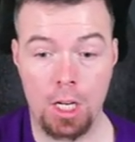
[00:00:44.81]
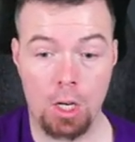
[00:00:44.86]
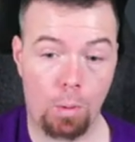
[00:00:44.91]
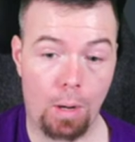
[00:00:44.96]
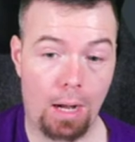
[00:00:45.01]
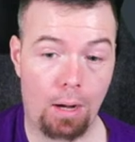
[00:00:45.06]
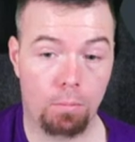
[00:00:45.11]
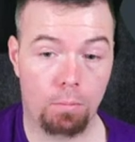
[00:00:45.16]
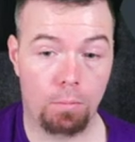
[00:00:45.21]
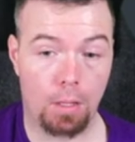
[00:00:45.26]

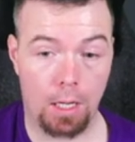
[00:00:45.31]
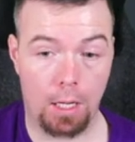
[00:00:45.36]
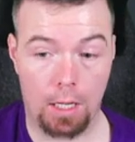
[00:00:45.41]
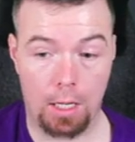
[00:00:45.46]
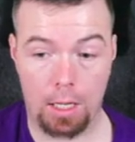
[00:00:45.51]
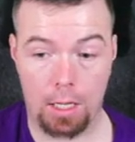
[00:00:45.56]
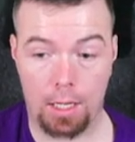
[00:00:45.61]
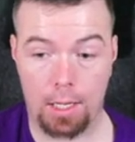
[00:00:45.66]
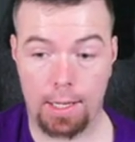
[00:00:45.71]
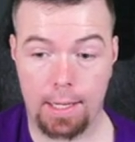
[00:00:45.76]
Well,
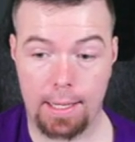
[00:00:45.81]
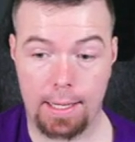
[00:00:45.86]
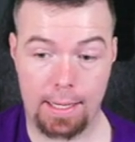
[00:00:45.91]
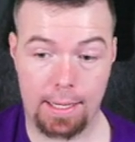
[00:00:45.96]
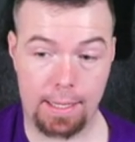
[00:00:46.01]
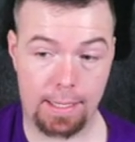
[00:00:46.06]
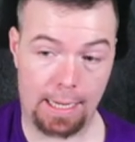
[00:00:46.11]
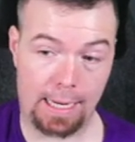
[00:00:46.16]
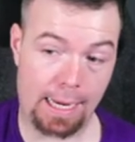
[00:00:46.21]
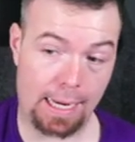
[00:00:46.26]
uh,
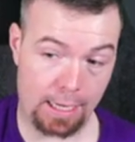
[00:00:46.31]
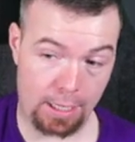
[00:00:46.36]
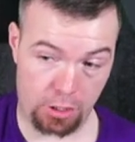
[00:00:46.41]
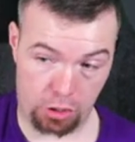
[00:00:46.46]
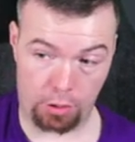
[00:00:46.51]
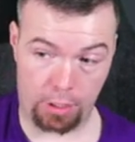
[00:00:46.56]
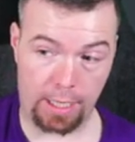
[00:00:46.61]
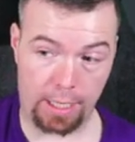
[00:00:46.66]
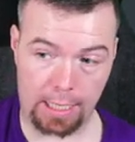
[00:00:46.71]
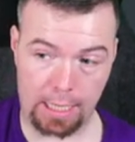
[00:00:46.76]
here's
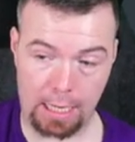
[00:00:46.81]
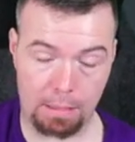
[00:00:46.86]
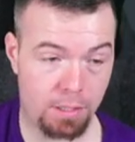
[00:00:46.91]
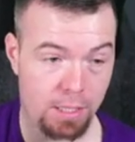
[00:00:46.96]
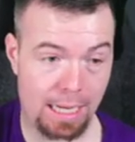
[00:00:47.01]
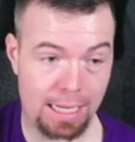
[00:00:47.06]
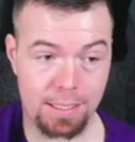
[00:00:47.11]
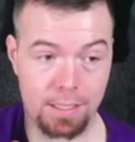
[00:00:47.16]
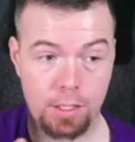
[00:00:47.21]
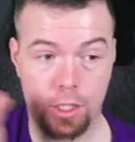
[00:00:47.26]
your in-game stats.